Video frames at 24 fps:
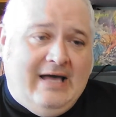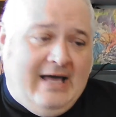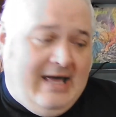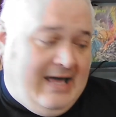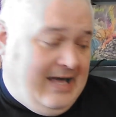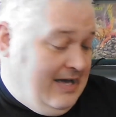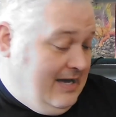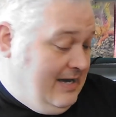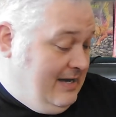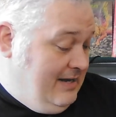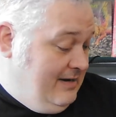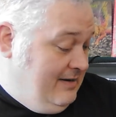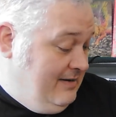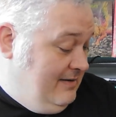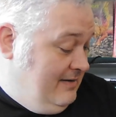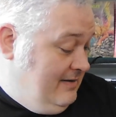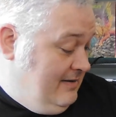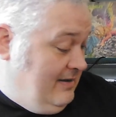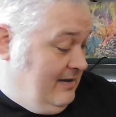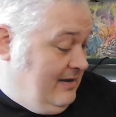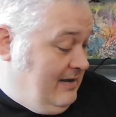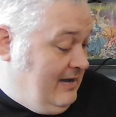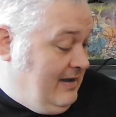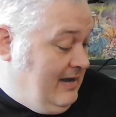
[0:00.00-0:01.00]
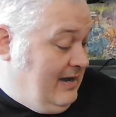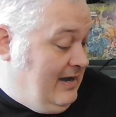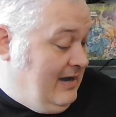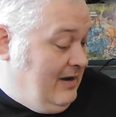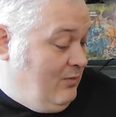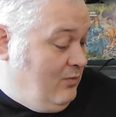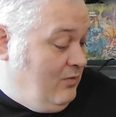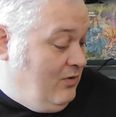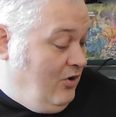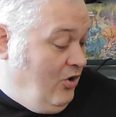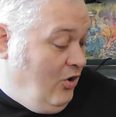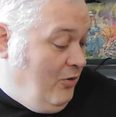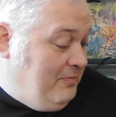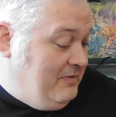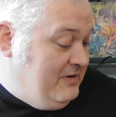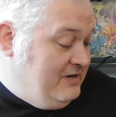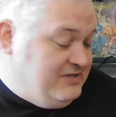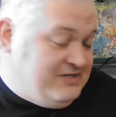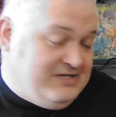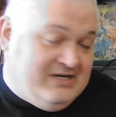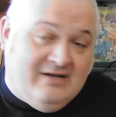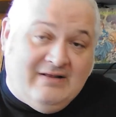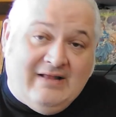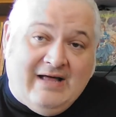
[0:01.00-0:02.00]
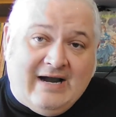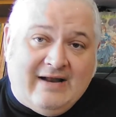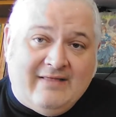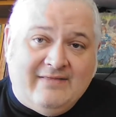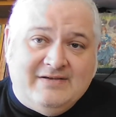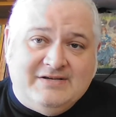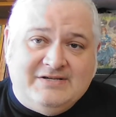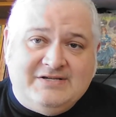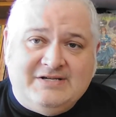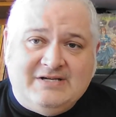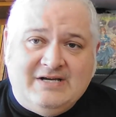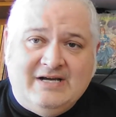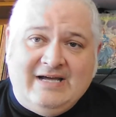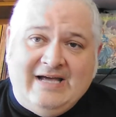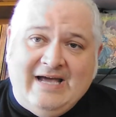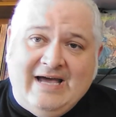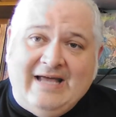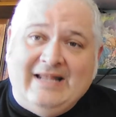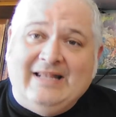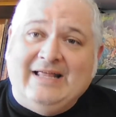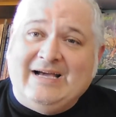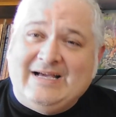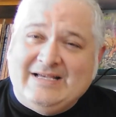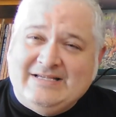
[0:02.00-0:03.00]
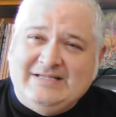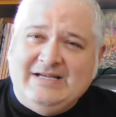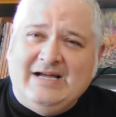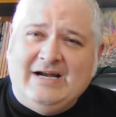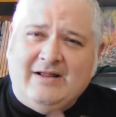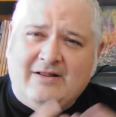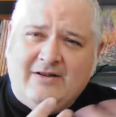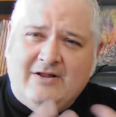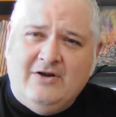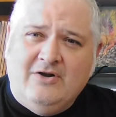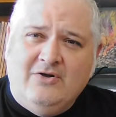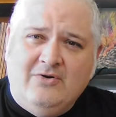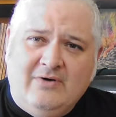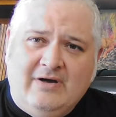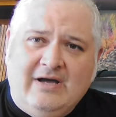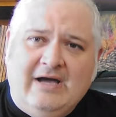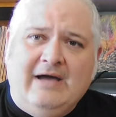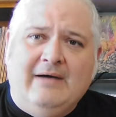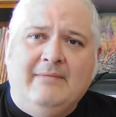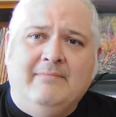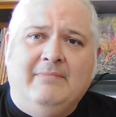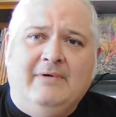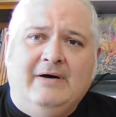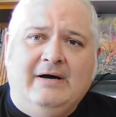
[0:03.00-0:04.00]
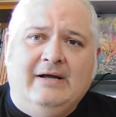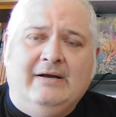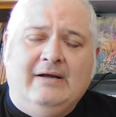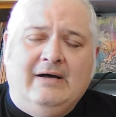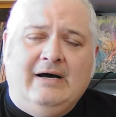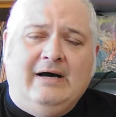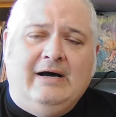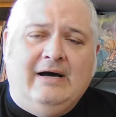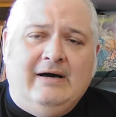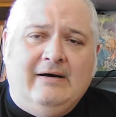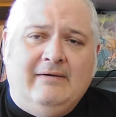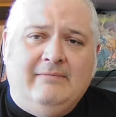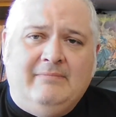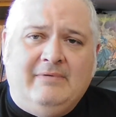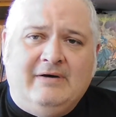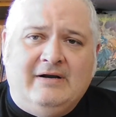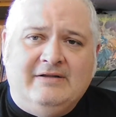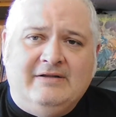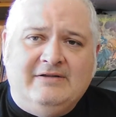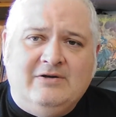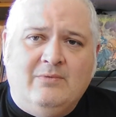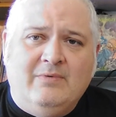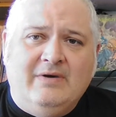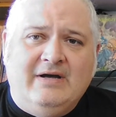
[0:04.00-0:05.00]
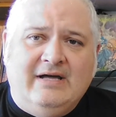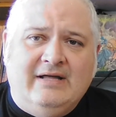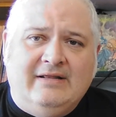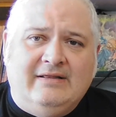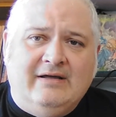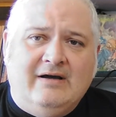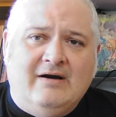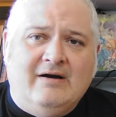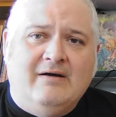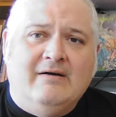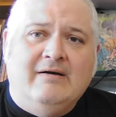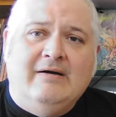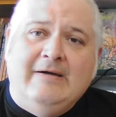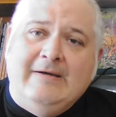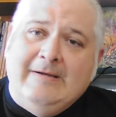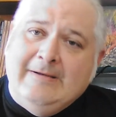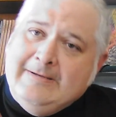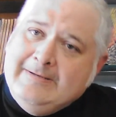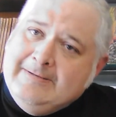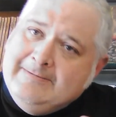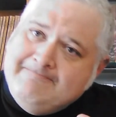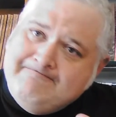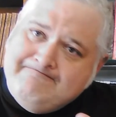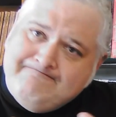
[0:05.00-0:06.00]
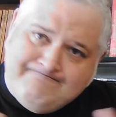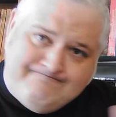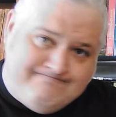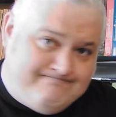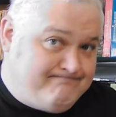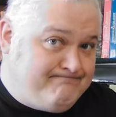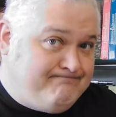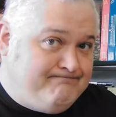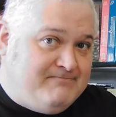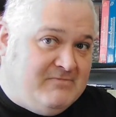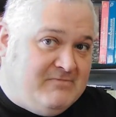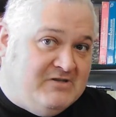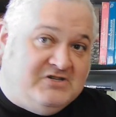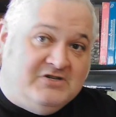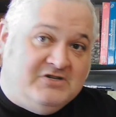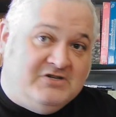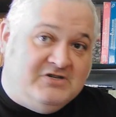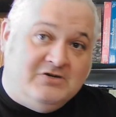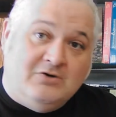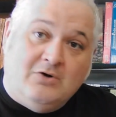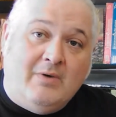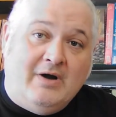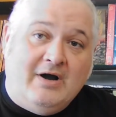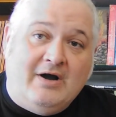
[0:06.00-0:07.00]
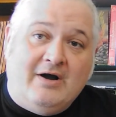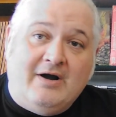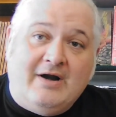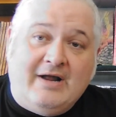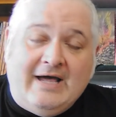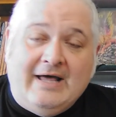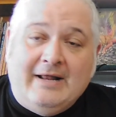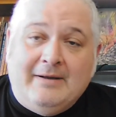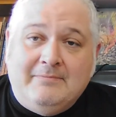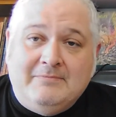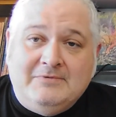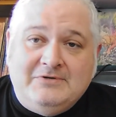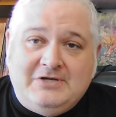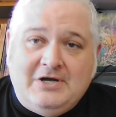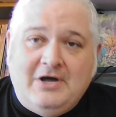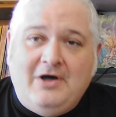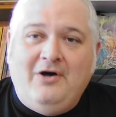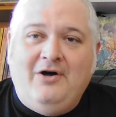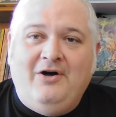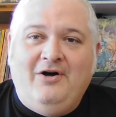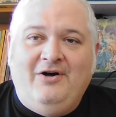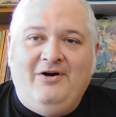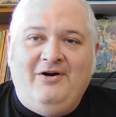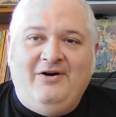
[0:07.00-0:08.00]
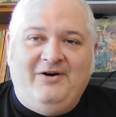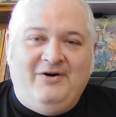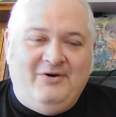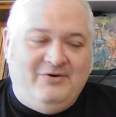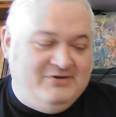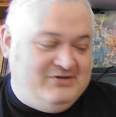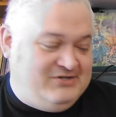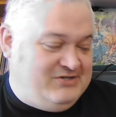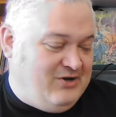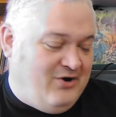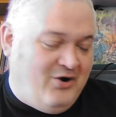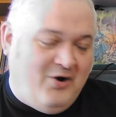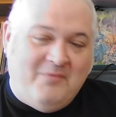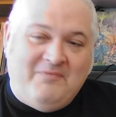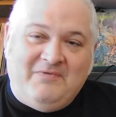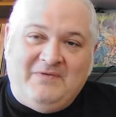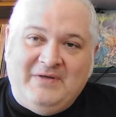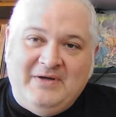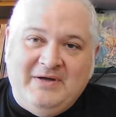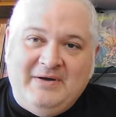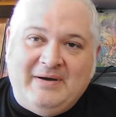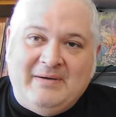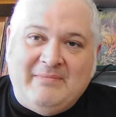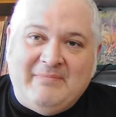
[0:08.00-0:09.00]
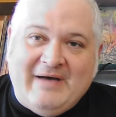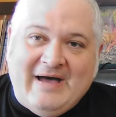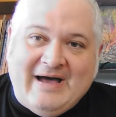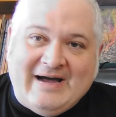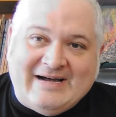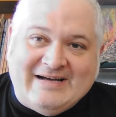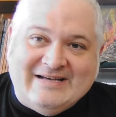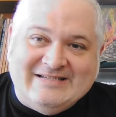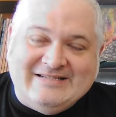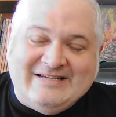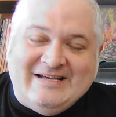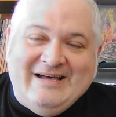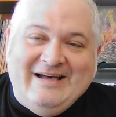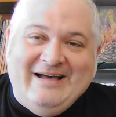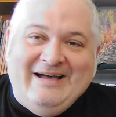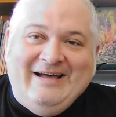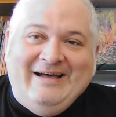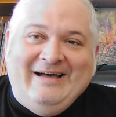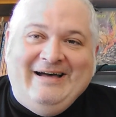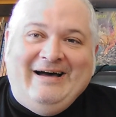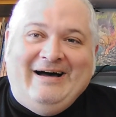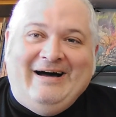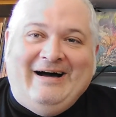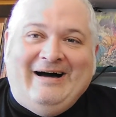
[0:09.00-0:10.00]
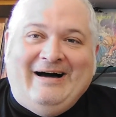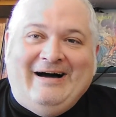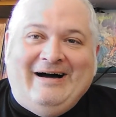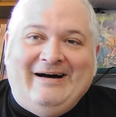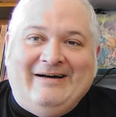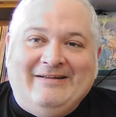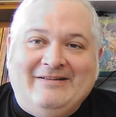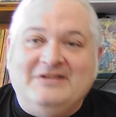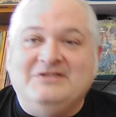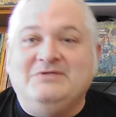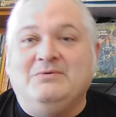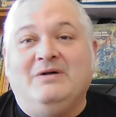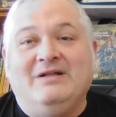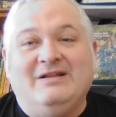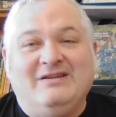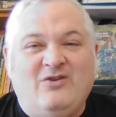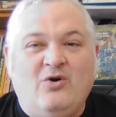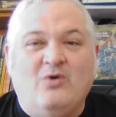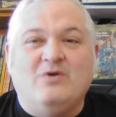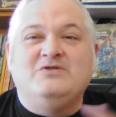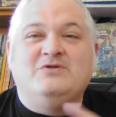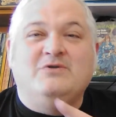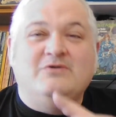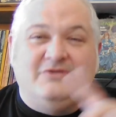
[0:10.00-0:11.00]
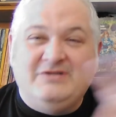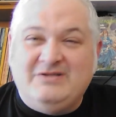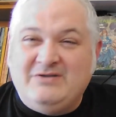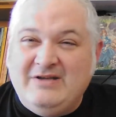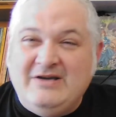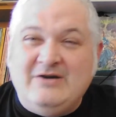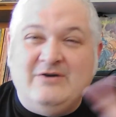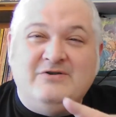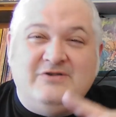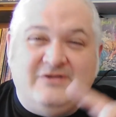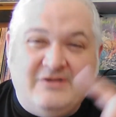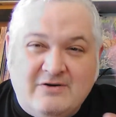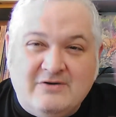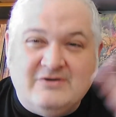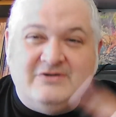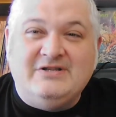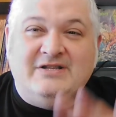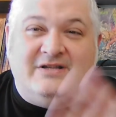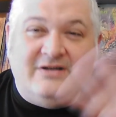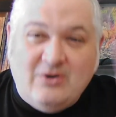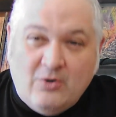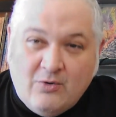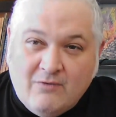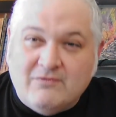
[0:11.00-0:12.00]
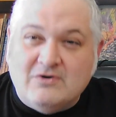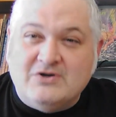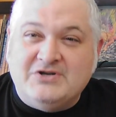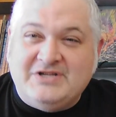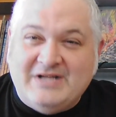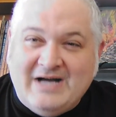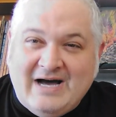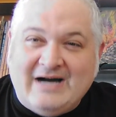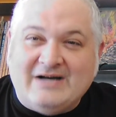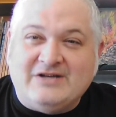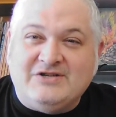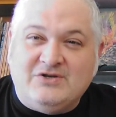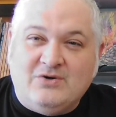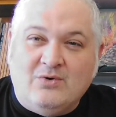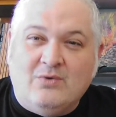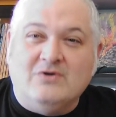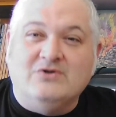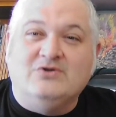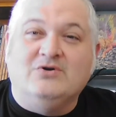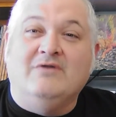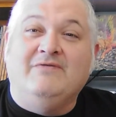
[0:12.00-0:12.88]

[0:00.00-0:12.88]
And we're hoping to see a lot of this again, like I said, in the new game. But until we get there, this is the only way you're going to get them. So hopefully you can back us. Unless, well, of course, there's the Overstock store.